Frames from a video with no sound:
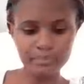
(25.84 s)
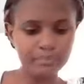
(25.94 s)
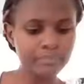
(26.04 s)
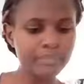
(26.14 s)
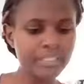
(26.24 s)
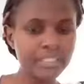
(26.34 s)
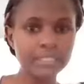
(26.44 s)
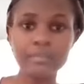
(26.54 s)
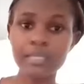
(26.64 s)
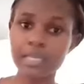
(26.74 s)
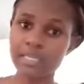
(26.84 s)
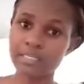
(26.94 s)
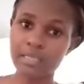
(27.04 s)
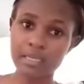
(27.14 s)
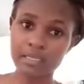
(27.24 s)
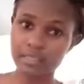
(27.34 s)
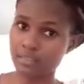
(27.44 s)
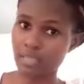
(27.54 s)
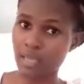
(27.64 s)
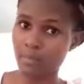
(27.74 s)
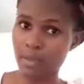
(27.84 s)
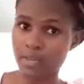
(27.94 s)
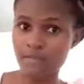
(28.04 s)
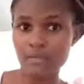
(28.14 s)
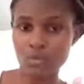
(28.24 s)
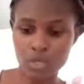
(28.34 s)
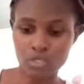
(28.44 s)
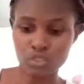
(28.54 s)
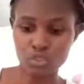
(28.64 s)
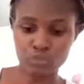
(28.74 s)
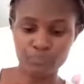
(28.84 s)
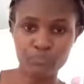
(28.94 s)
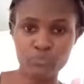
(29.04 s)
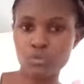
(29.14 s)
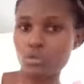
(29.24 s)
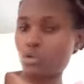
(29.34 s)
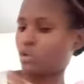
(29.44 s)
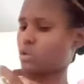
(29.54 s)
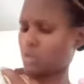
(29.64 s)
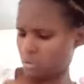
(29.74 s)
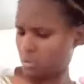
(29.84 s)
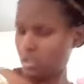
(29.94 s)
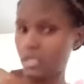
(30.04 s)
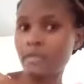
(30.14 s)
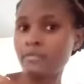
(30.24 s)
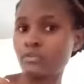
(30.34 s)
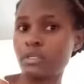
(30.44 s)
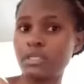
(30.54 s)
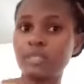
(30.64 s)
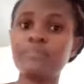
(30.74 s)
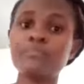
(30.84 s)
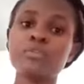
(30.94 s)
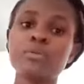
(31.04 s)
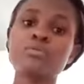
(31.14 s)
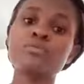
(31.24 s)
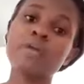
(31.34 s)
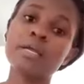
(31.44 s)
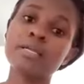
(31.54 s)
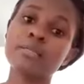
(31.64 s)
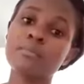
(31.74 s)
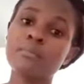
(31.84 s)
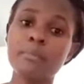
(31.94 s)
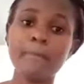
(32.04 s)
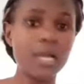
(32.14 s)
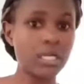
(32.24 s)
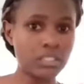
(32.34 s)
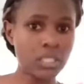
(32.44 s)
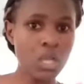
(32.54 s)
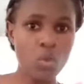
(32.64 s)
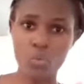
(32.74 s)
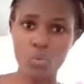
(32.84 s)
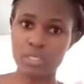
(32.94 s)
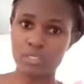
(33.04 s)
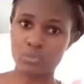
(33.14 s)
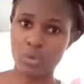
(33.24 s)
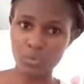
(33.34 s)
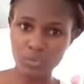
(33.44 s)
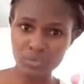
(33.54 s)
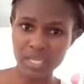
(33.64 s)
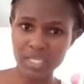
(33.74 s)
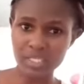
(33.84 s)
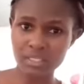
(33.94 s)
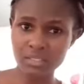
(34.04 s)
Bitches be like, I can take a man if I want to. Okay, sweetie, that's fine, but which one would you like?